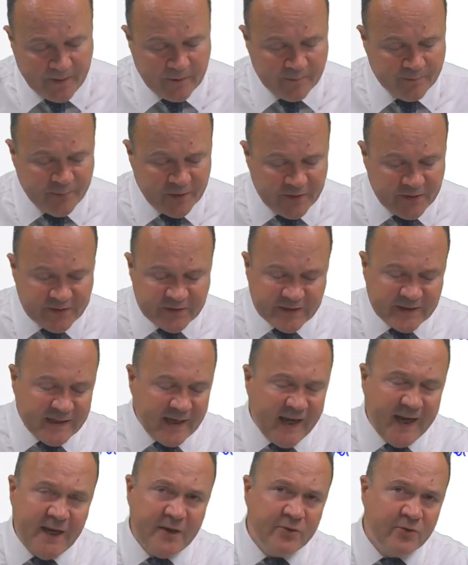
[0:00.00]
But this
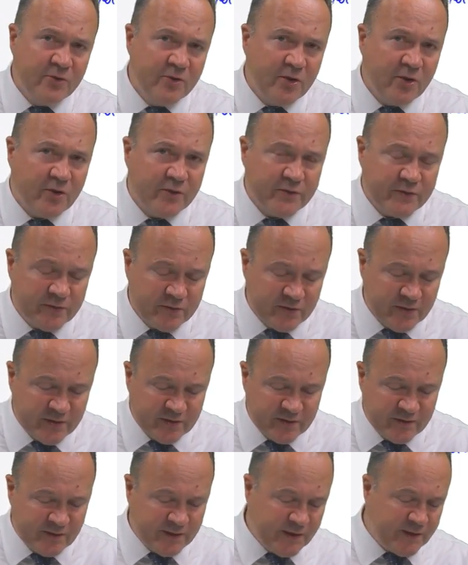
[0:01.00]
gain or loss,
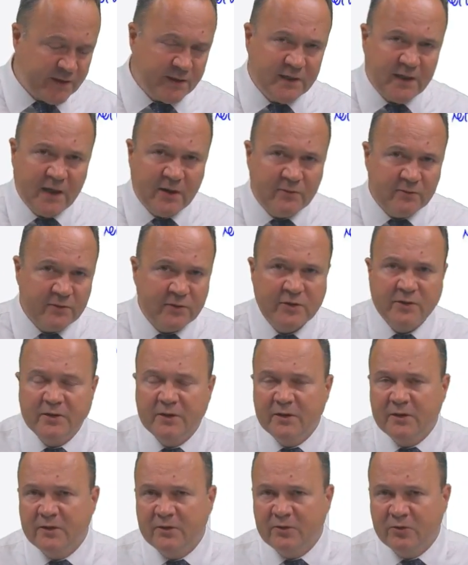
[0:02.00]
this discount
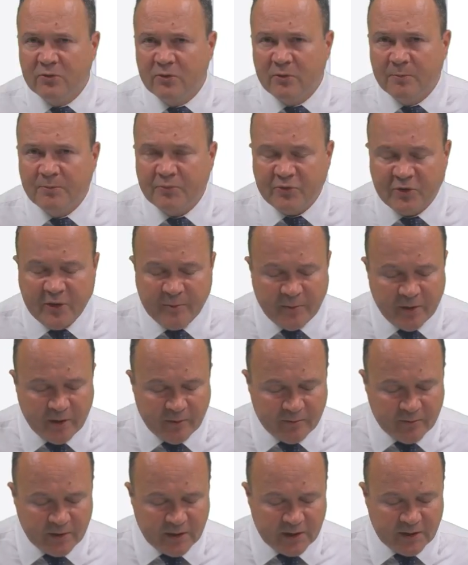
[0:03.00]
or
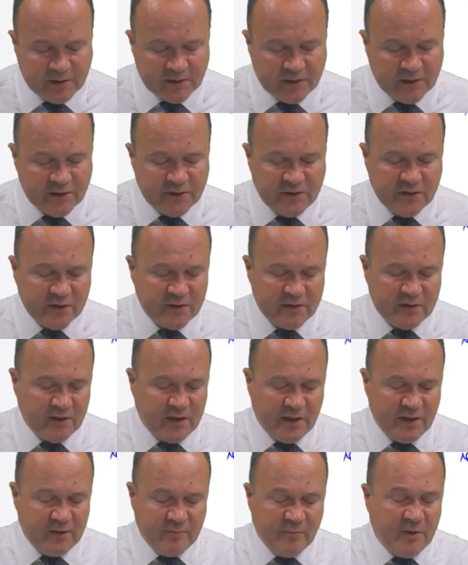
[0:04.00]
premium, is just
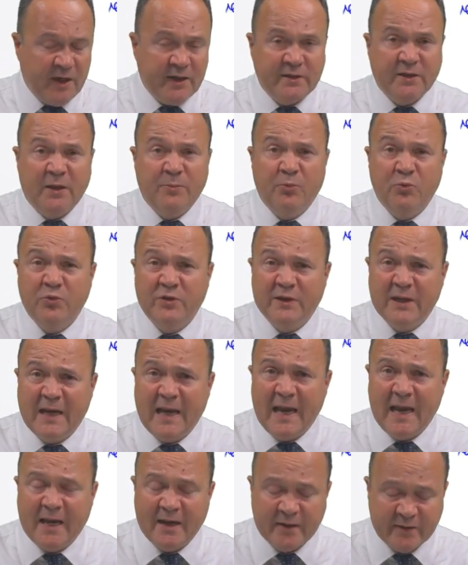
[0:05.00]
like in my example
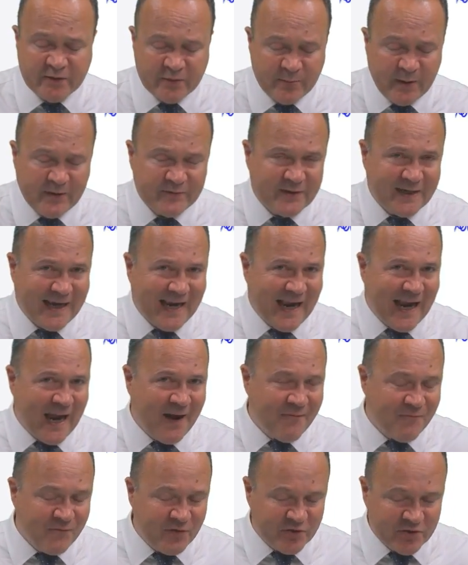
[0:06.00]
10. So we have to
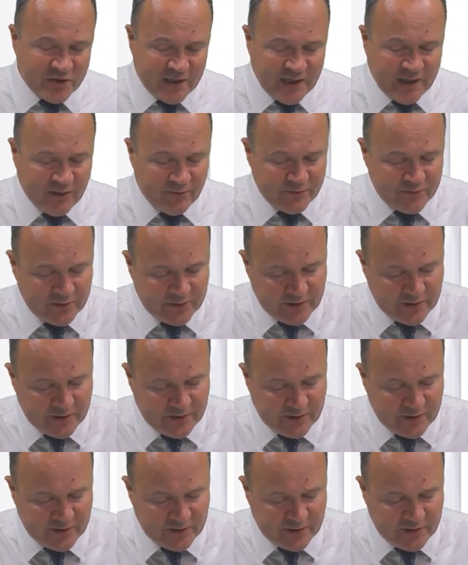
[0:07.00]
average it out.